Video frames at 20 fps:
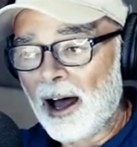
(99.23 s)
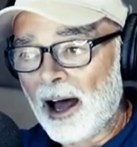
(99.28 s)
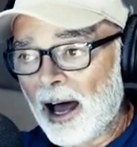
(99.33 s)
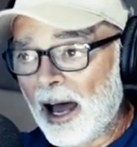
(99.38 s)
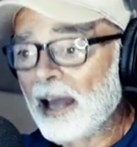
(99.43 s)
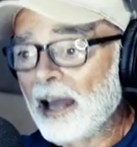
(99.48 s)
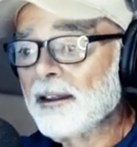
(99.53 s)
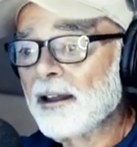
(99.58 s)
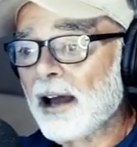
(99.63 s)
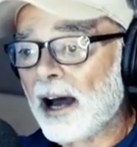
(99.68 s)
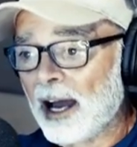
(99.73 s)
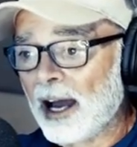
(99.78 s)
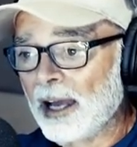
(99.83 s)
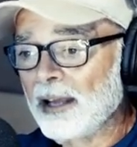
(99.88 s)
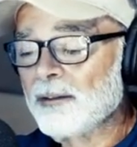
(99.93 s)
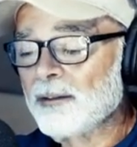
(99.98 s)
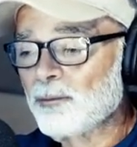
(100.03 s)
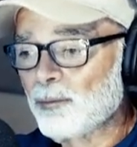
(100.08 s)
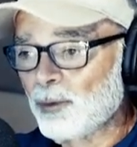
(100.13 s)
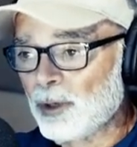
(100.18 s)
I,
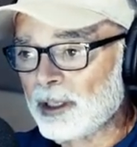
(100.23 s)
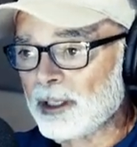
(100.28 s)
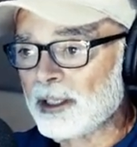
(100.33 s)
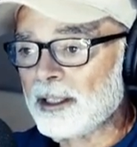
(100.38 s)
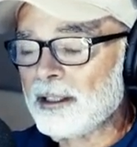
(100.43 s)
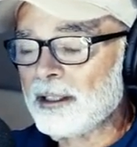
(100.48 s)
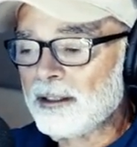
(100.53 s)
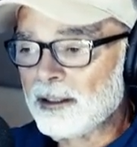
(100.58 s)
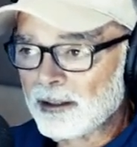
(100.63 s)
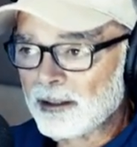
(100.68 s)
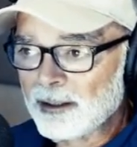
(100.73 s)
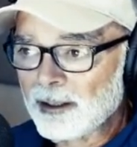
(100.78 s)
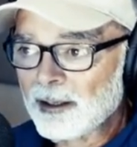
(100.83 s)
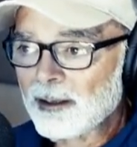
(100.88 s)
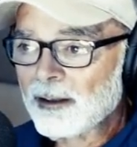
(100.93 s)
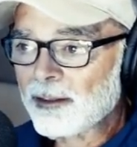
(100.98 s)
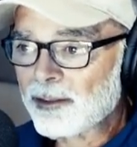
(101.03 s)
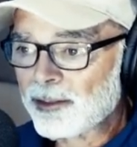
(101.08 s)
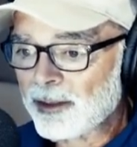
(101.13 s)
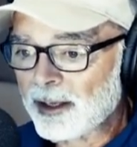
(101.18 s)
I really
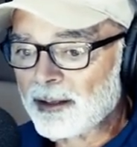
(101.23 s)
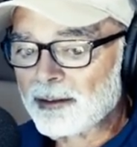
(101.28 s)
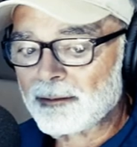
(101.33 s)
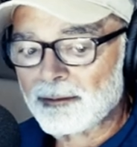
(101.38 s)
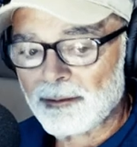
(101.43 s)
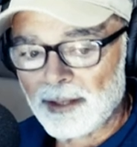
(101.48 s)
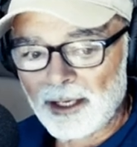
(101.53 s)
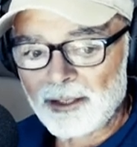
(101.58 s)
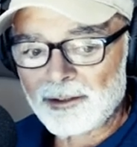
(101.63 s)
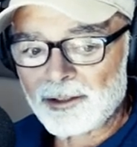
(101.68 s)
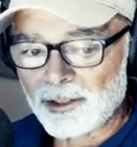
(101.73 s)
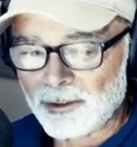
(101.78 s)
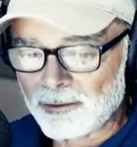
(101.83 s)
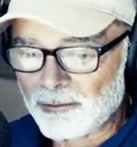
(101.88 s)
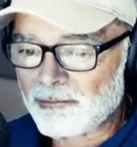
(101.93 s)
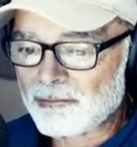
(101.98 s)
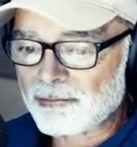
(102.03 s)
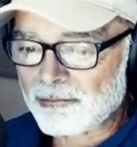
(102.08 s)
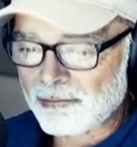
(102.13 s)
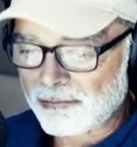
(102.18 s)
think they should.
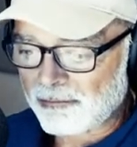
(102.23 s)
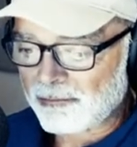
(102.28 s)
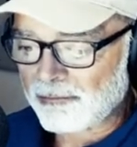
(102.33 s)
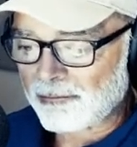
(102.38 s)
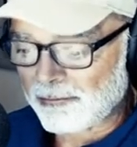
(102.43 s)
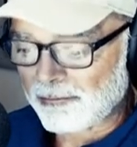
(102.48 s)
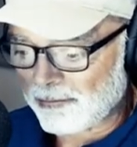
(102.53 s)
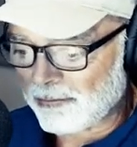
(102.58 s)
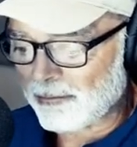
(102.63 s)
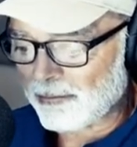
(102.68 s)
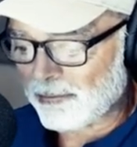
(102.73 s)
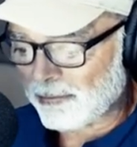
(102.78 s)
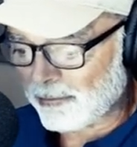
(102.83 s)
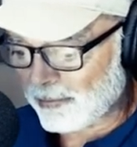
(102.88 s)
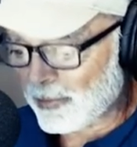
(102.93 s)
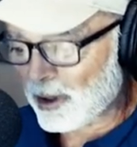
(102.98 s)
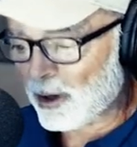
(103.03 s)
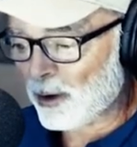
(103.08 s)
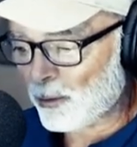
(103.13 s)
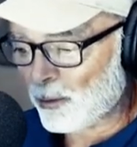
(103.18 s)
And life in
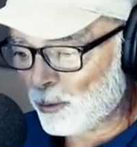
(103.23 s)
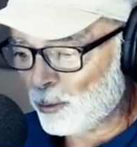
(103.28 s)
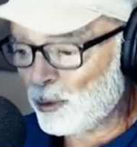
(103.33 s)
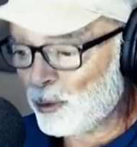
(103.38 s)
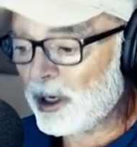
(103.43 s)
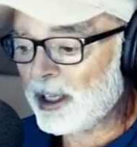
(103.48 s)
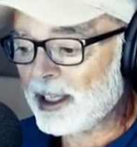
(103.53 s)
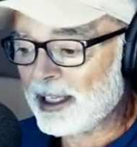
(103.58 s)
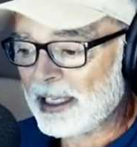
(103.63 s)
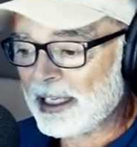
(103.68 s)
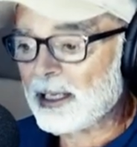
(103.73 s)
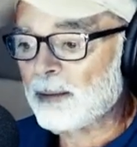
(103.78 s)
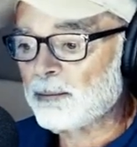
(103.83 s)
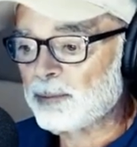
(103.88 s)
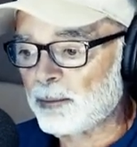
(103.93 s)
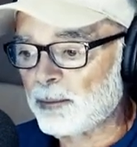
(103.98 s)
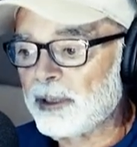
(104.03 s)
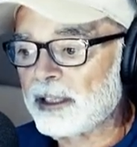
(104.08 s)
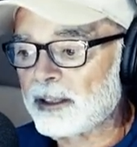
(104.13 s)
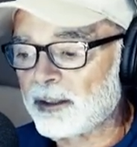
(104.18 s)
prison. Really
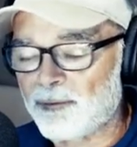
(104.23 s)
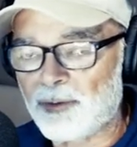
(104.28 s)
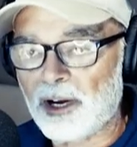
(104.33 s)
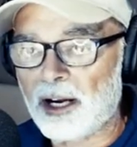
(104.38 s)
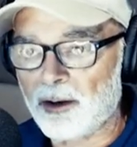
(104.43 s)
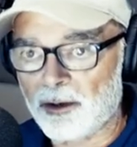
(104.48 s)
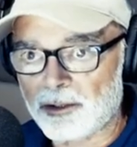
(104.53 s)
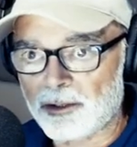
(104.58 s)
implement the firing